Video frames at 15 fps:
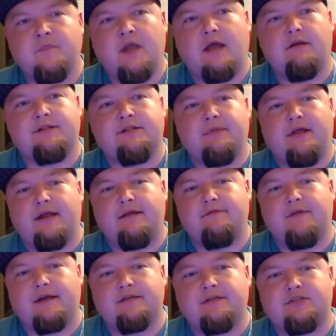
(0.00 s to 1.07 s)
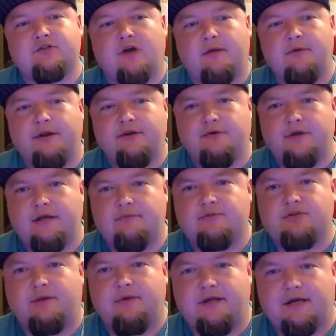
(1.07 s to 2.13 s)
I looked up a lot of like strawberry cream,
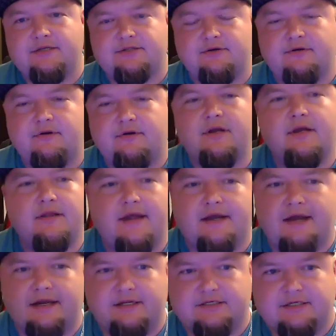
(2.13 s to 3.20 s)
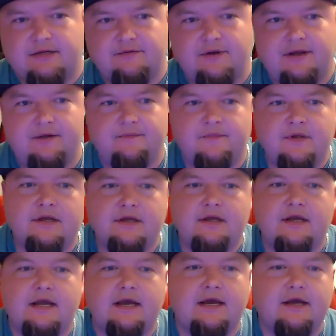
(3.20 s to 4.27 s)
strawberry custard, that kind of shit, right?
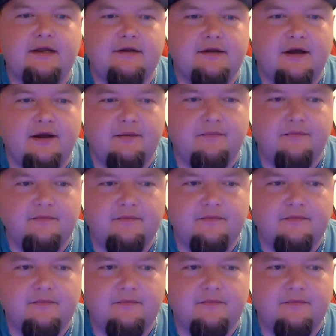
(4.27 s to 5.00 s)
And um,